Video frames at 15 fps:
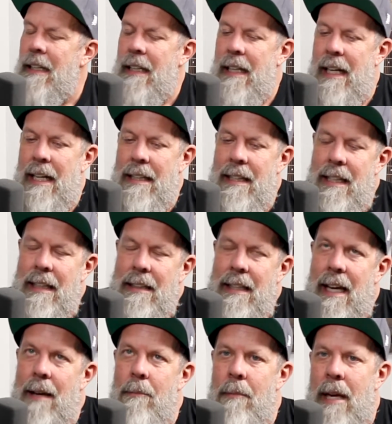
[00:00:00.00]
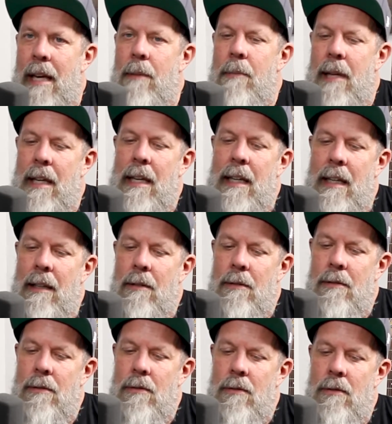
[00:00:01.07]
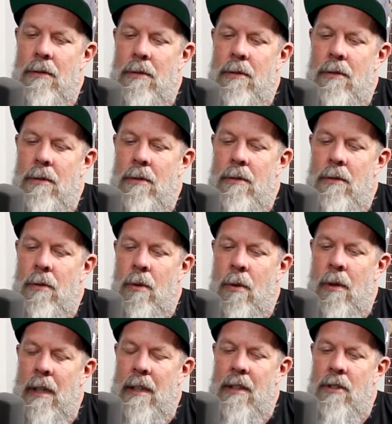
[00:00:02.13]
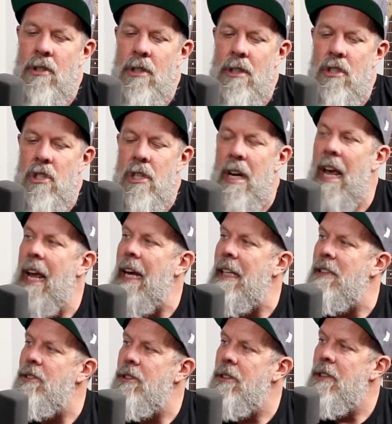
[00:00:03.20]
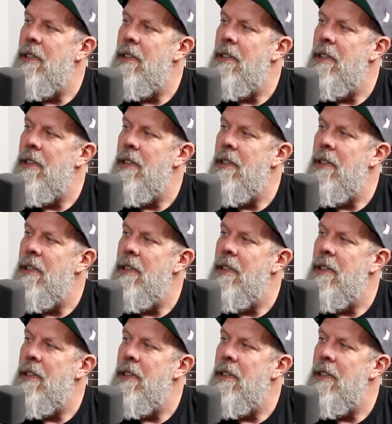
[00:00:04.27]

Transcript: And I think that may be what should change.